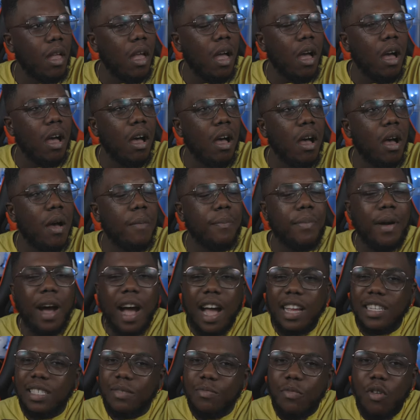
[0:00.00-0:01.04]
um,
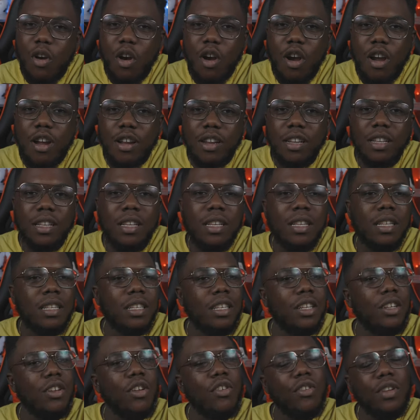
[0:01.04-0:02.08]
Poshmark,
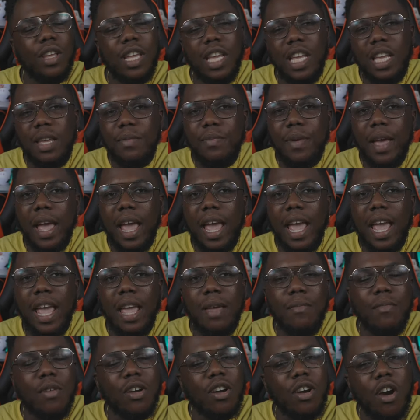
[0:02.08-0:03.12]
you know,
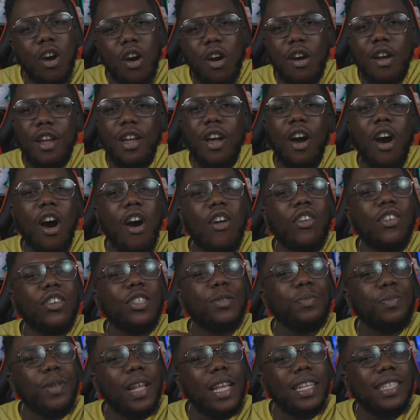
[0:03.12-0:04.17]
eBay, Mercari, all
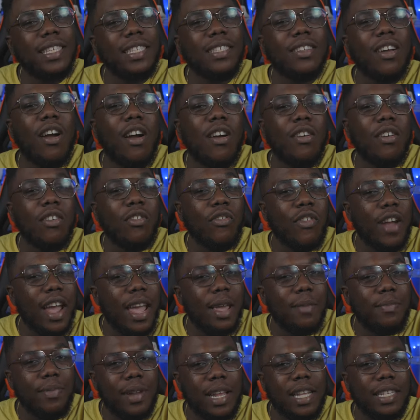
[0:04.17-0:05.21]
those places are
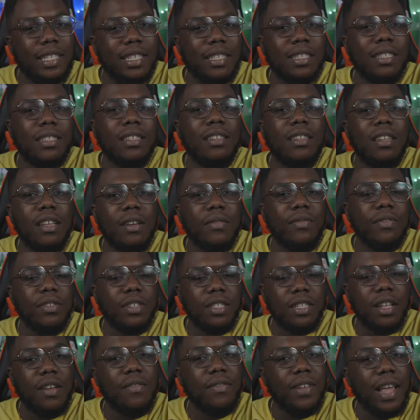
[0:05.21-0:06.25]
great places to look for
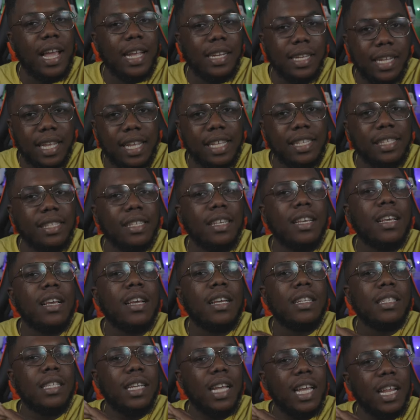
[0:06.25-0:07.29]
stuff like this
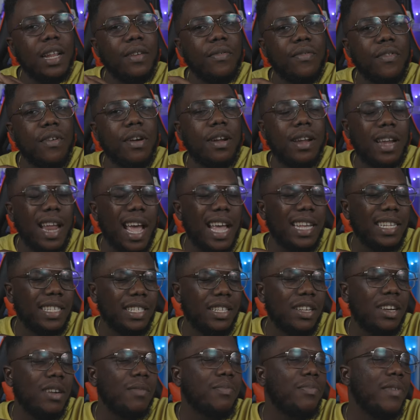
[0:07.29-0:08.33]
to get it for a nice
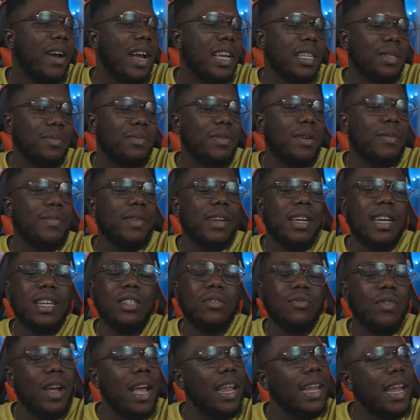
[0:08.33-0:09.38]
still price, bro. Because
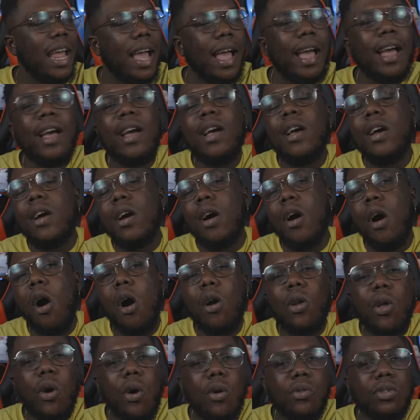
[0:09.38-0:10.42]
right now,
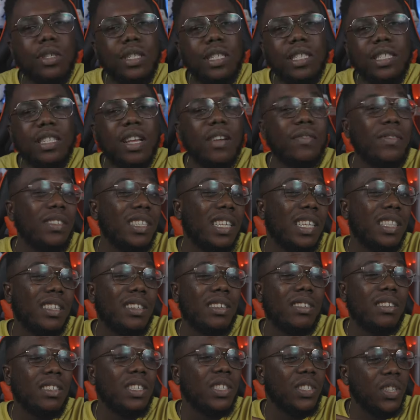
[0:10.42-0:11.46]
all the OG stuff is
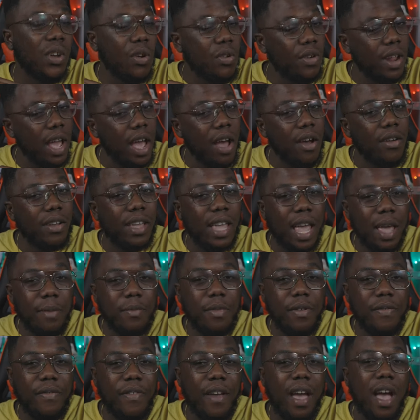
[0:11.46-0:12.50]
either sold out, can
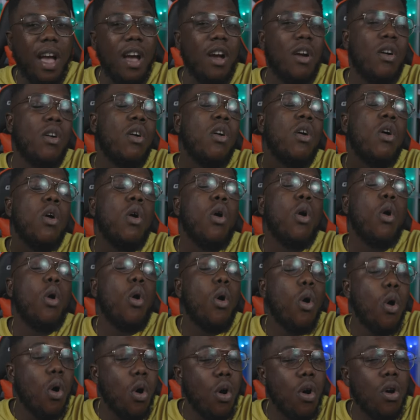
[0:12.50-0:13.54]
be found,
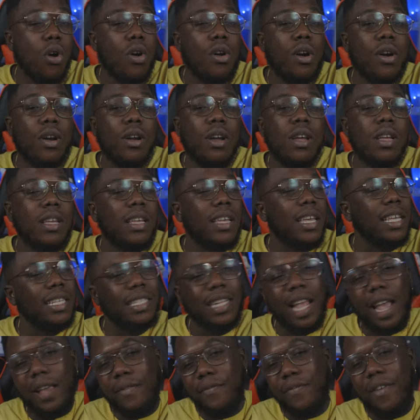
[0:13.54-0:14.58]
or it's
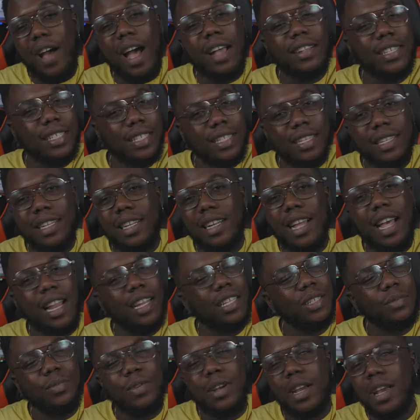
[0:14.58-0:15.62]
like five, six hundred
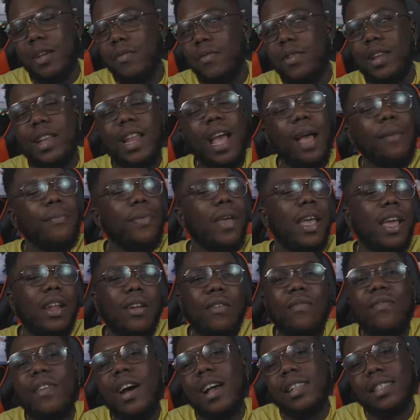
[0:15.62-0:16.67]
dollars, bro. And we not paying
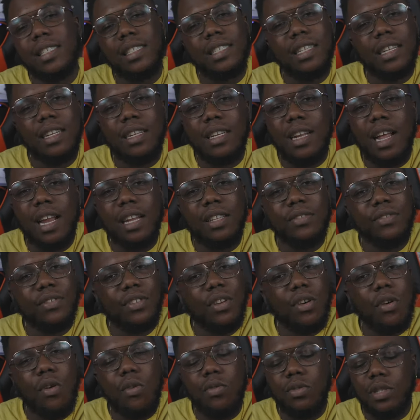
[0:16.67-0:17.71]
a five, six hundred dollars for
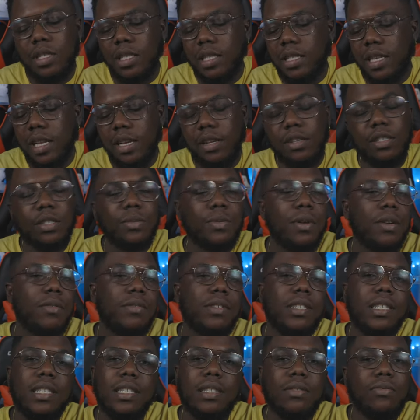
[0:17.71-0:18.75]
no OG sneakers, bro.
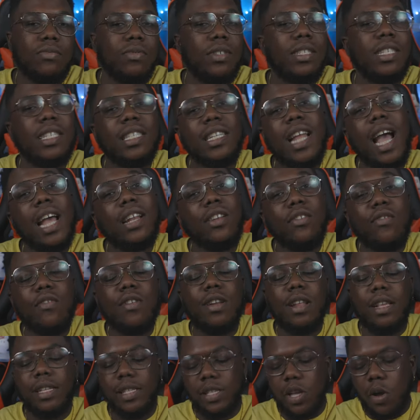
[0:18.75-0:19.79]
We just, we just not
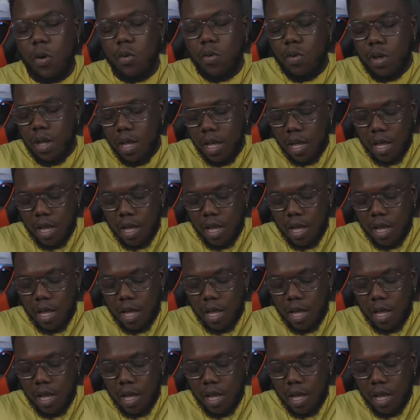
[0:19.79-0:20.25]
doing it. So,